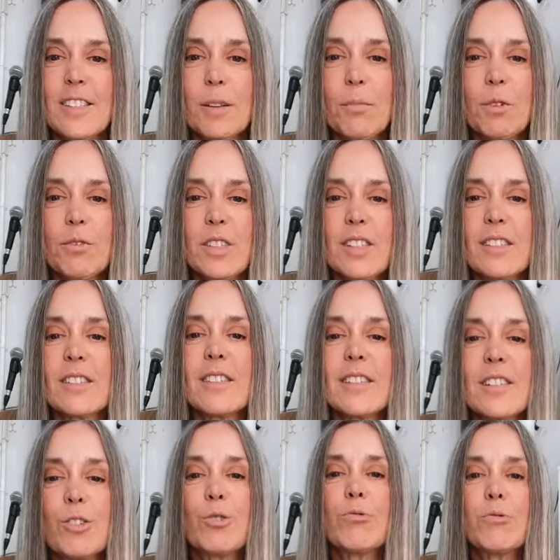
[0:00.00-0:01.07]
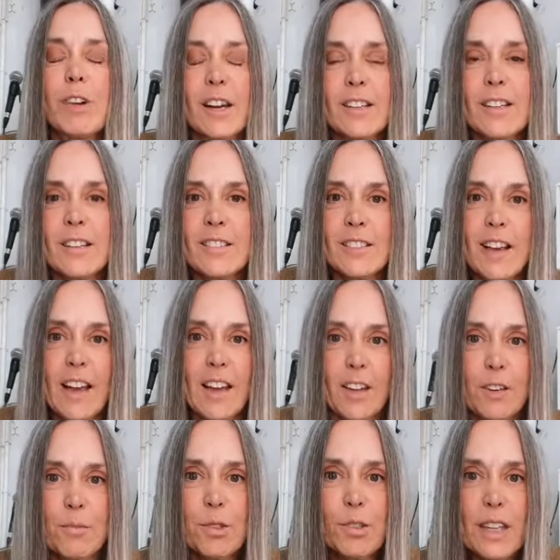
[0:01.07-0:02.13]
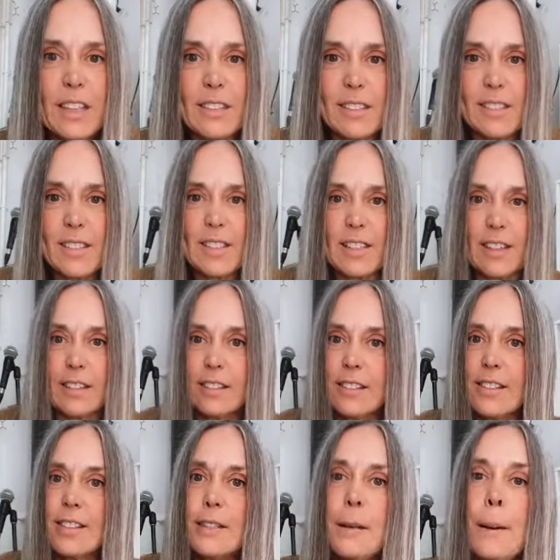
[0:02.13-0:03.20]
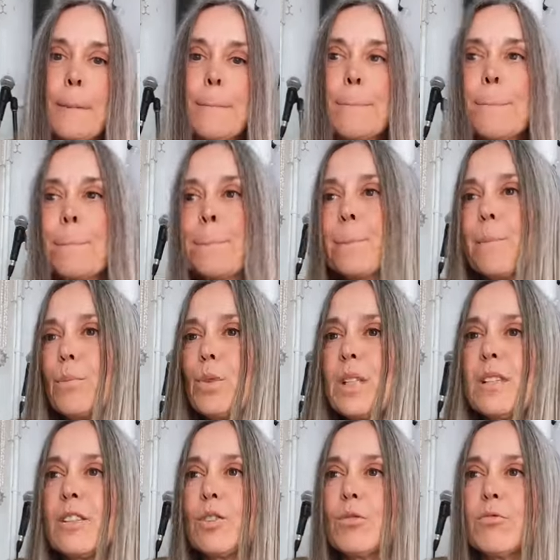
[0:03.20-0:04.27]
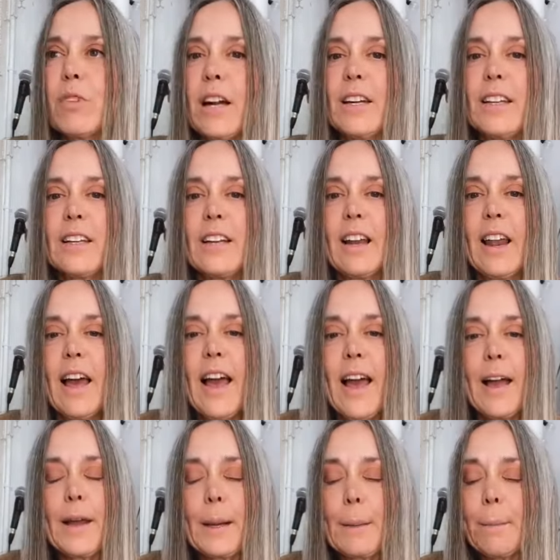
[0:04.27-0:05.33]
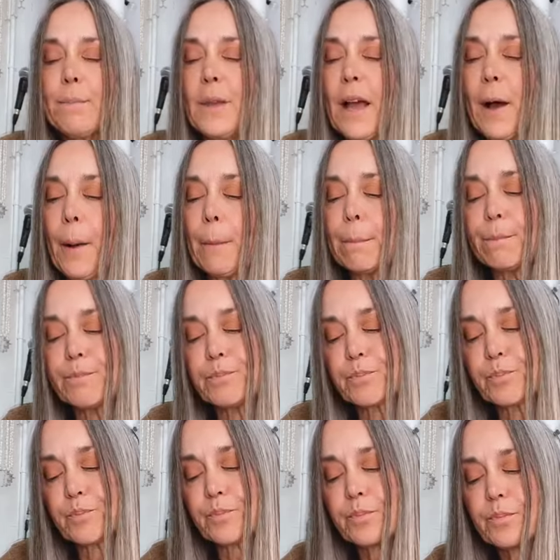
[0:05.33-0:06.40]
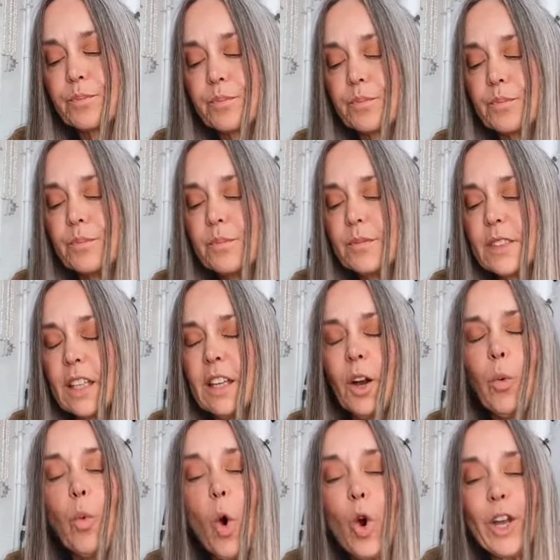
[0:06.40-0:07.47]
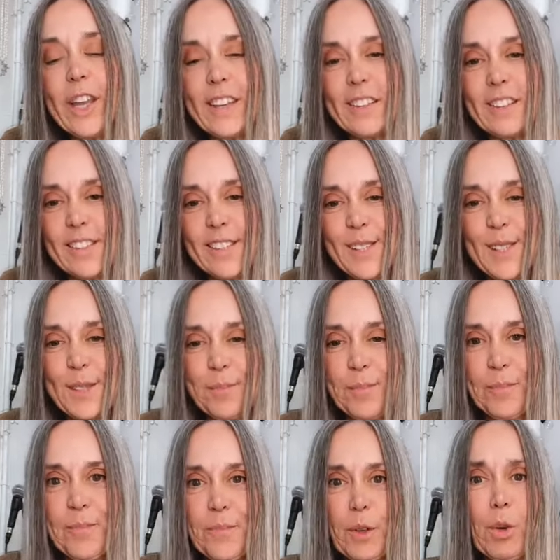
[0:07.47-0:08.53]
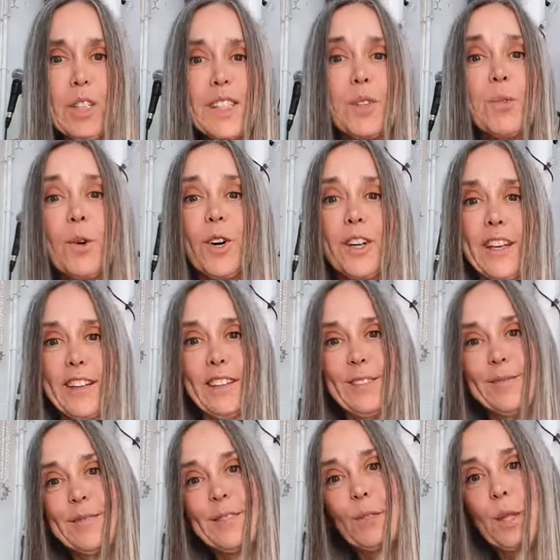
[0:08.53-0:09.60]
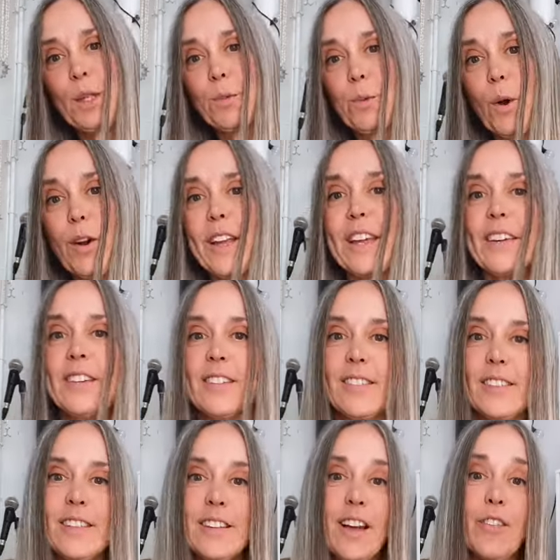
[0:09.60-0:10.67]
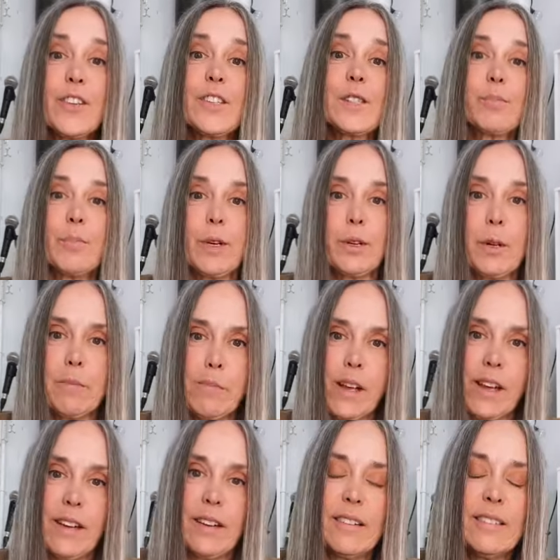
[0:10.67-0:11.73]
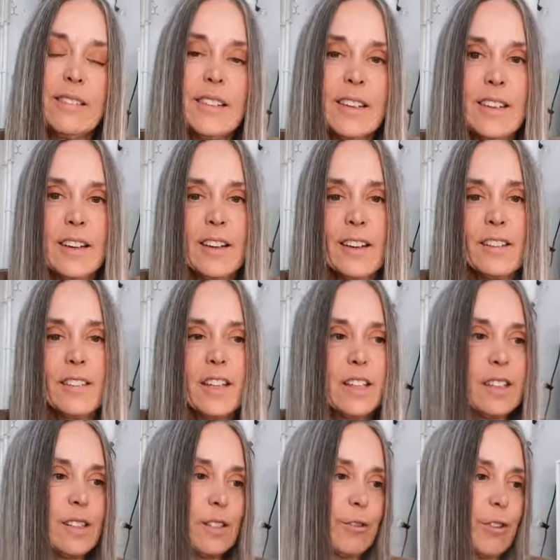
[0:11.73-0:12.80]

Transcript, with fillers: and some of us are still running in the animal instinct. We're still running in lack. Now, walk-ins. What's a walk-in? Well, a walk-in is another spirit being that